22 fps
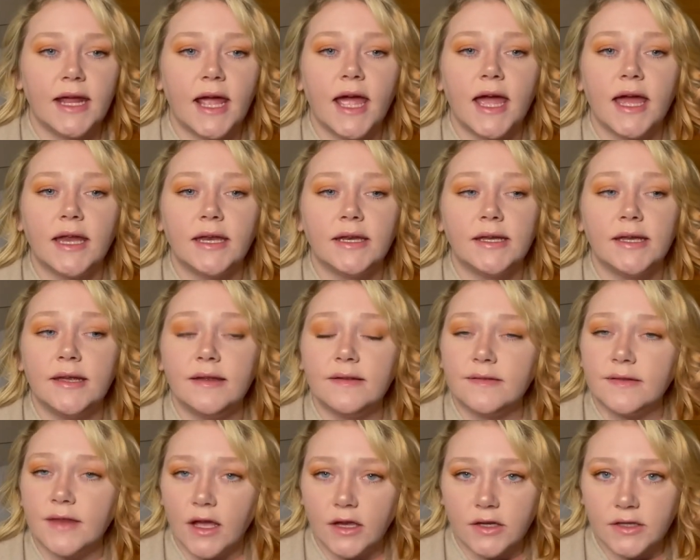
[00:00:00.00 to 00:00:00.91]
and he
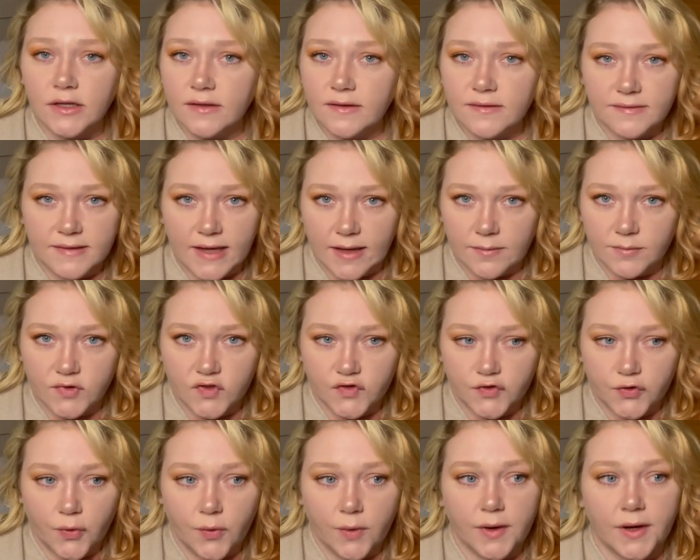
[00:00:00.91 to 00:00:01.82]
stuck to the same
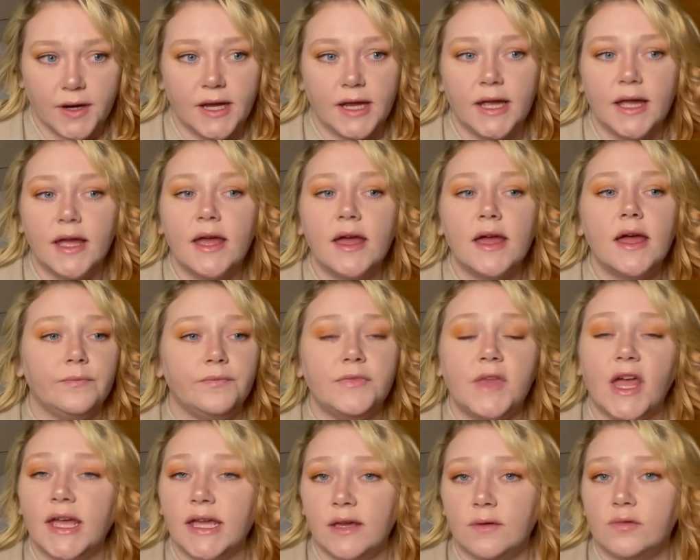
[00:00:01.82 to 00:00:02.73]
story,
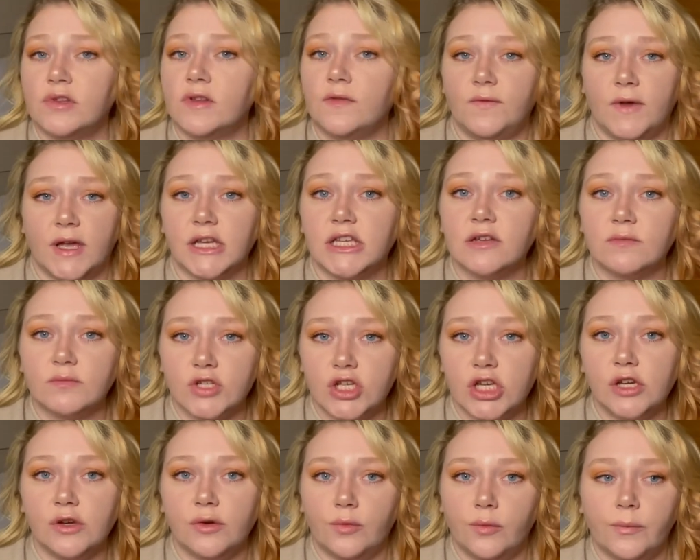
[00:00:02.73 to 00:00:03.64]
that he was a victim
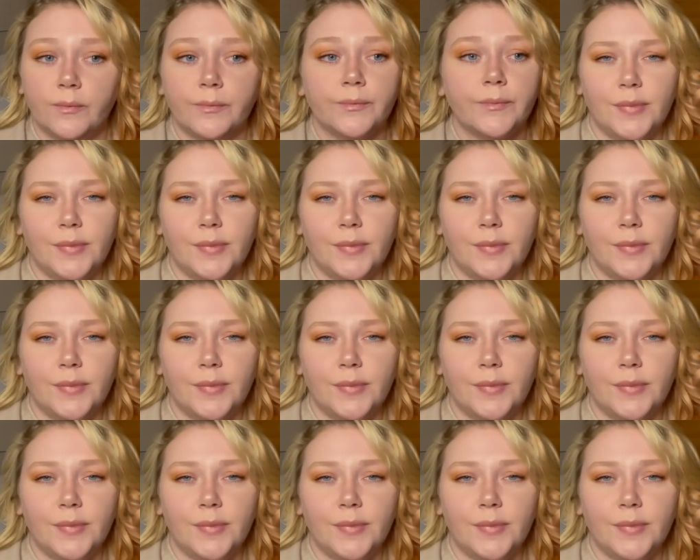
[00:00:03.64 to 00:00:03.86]
too.